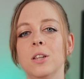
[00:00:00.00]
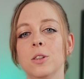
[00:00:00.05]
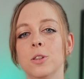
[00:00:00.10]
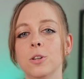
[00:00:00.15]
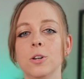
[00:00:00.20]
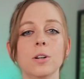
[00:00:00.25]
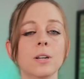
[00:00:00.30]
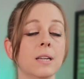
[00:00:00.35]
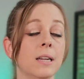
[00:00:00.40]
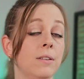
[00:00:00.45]

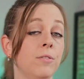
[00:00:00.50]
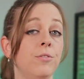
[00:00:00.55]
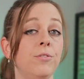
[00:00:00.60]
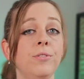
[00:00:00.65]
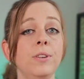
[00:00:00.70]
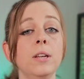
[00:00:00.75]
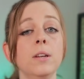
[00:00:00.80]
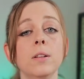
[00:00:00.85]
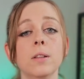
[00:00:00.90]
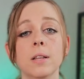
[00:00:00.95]
look and
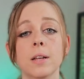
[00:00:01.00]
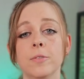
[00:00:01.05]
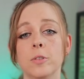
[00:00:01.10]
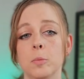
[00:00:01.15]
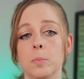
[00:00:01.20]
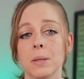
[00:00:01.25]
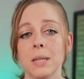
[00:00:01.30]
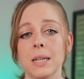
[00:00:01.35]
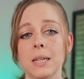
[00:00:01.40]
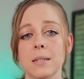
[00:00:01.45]
feel of
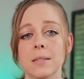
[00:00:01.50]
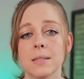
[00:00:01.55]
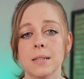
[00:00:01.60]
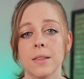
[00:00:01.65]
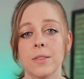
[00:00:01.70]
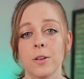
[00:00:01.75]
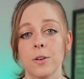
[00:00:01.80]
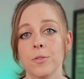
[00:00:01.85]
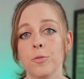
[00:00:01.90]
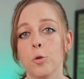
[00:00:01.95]
a place
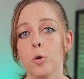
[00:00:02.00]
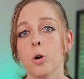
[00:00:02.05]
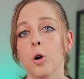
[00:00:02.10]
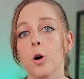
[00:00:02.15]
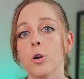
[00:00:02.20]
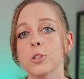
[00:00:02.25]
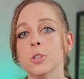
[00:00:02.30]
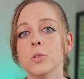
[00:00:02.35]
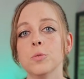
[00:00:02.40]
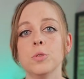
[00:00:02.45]
and therefore
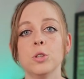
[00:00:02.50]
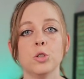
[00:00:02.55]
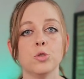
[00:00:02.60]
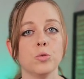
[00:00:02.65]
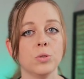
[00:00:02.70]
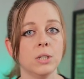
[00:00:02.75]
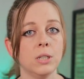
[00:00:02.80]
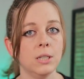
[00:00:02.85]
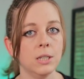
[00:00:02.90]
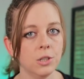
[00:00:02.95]
also the
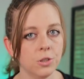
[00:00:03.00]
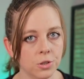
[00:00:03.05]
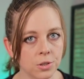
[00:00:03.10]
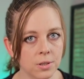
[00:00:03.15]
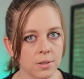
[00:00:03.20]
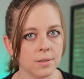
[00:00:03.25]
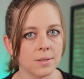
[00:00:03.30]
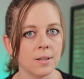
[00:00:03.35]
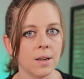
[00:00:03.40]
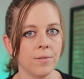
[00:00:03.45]

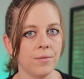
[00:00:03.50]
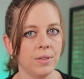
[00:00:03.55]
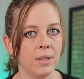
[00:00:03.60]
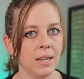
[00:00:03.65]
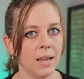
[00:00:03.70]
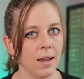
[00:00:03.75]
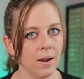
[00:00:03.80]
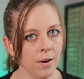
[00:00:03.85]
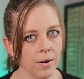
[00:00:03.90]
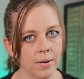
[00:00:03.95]
traditions of
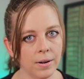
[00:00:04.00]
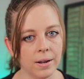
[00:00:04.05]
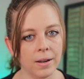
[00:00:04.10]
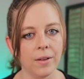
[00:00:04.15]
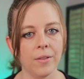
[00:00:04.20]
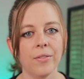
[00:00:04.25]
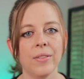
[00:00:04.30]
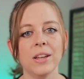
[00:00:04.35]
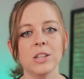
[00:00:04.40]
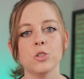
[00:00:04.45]
the
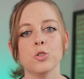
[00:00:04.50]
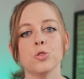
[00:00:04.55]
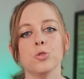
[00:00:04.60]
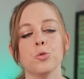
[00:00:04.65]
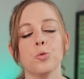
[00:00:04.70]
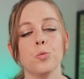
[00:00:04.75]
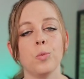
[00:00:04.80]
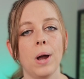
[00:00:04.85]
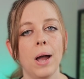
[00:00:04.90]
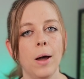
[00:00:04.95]
area that
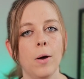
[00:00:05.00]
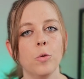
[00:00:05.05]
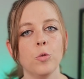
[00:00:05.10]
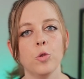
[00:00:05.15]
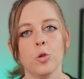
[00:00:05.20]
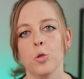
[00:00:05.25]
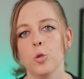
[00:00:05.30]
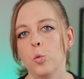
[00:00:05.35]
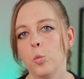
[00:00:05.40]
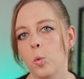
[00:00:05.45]

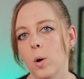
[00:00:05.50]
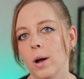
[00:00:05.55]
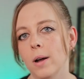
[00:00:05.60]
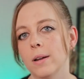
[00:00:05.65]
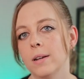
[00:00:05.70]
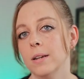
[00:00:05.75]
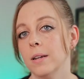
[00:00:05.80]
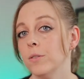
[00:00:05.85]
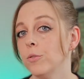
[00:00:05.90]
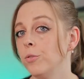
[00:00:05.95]
surround the
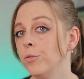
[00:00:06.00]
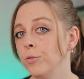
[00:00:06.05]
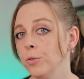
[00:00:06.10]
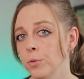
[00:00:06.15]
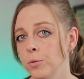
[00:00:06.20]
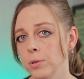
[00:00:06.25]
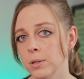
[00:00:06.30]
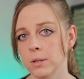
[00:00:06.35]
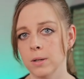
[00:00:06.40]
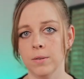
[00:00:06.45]
wine and
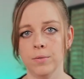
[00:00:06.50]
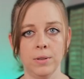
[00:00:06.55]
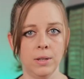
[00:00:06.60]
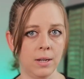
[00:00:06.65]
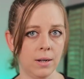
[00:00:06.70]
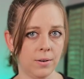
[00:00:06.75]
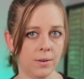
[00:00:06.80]
food of the